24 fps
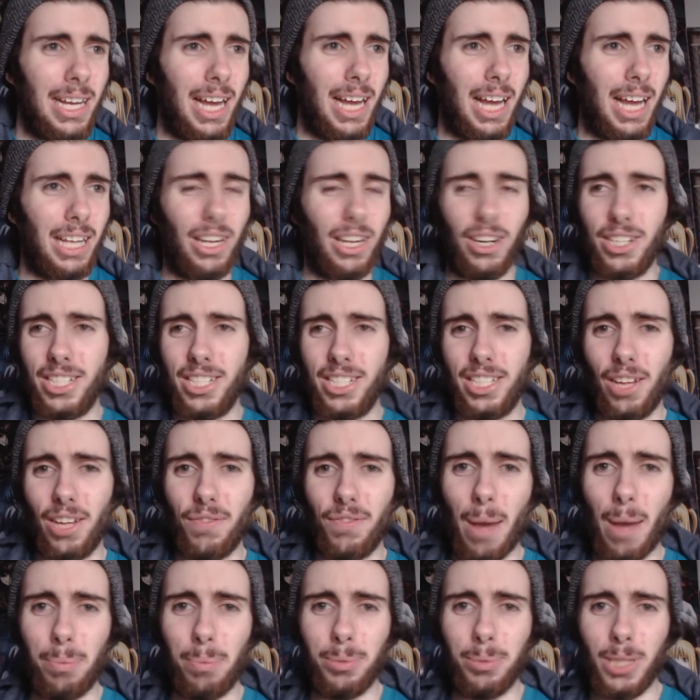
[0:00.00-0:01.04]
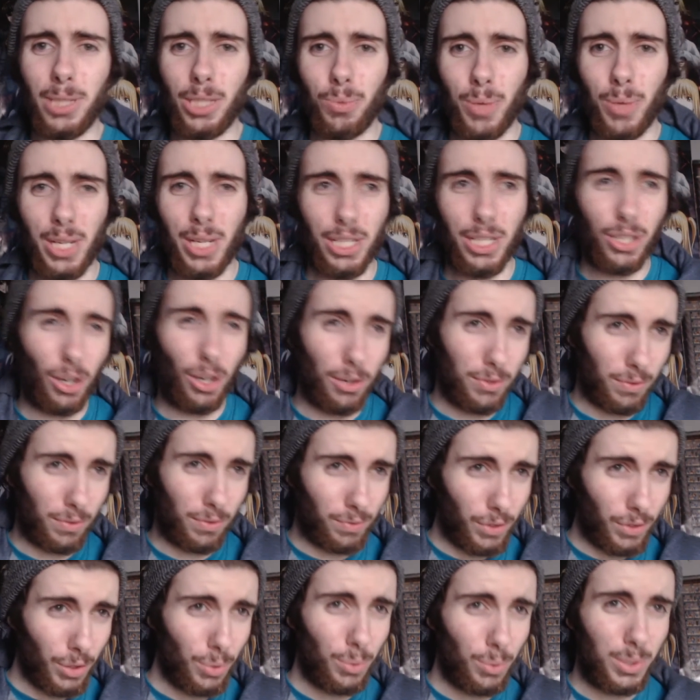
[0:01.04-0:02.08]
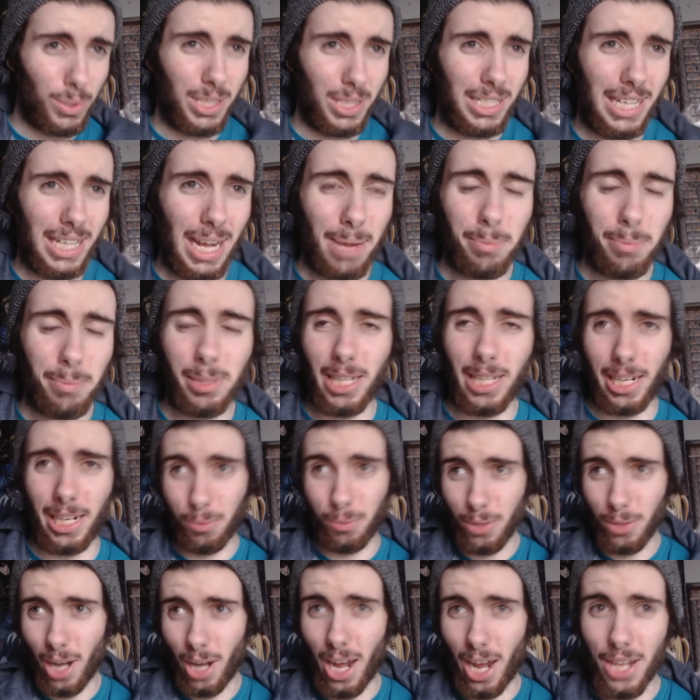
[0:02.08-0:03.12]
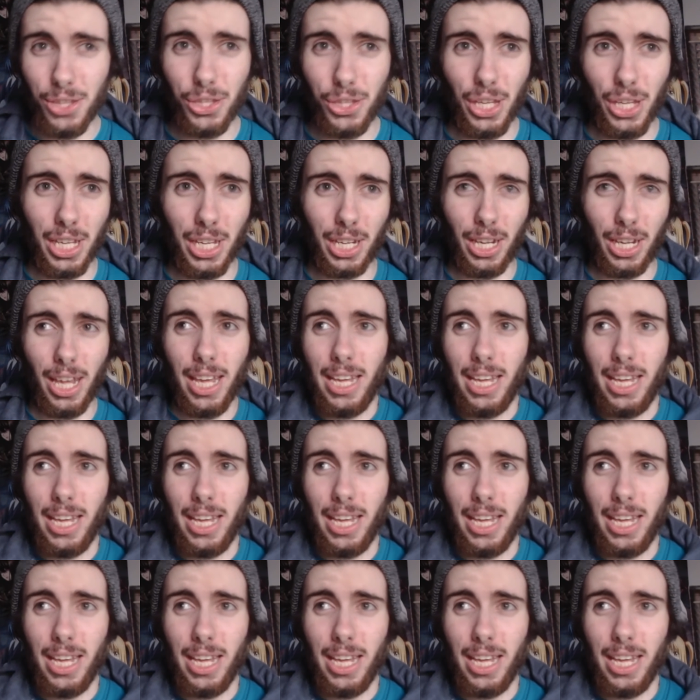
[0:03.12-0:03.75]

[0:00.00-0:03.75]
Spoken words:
A lot of stuff happened this week in terms of news and gaming that I think